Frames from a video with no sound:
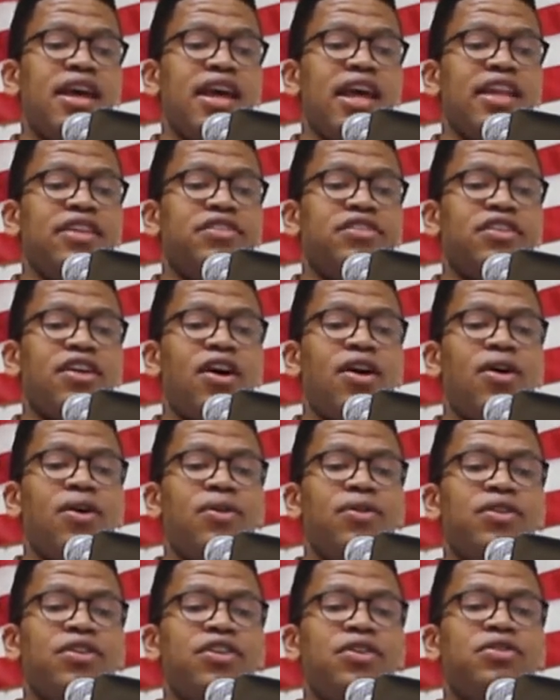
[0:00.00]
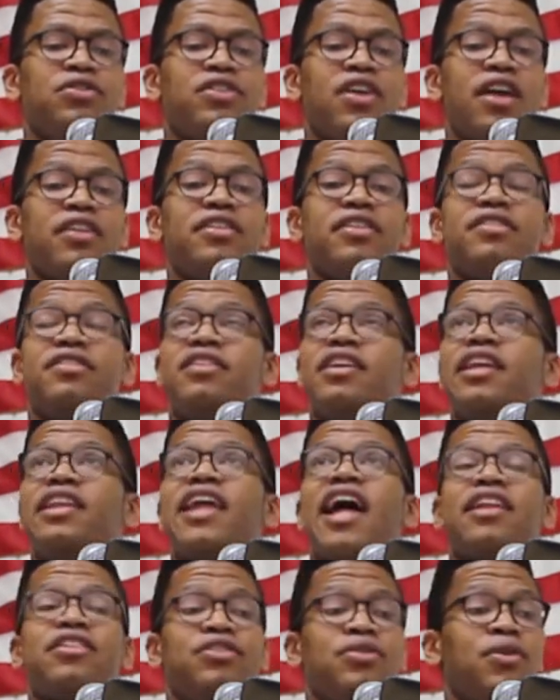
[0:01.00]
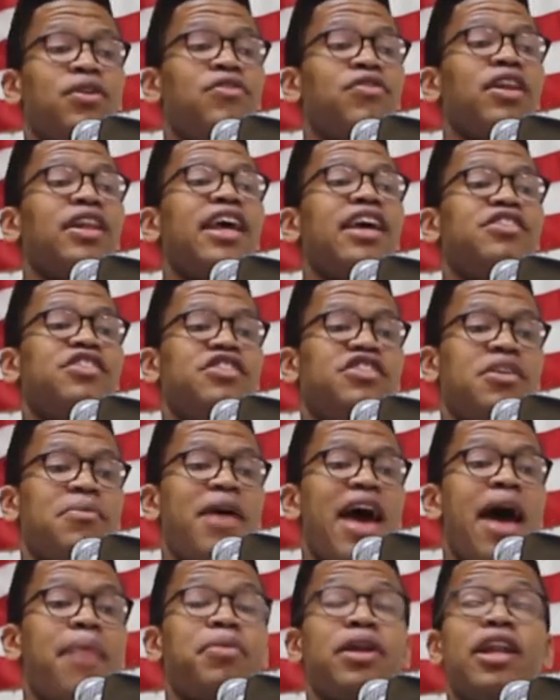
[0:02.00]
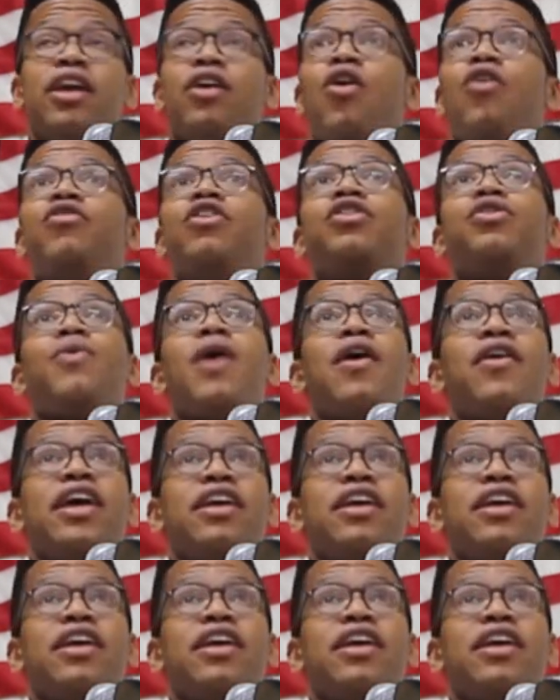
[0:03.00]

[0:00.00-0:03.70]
And so you start to see that sort of relationship happening over throughout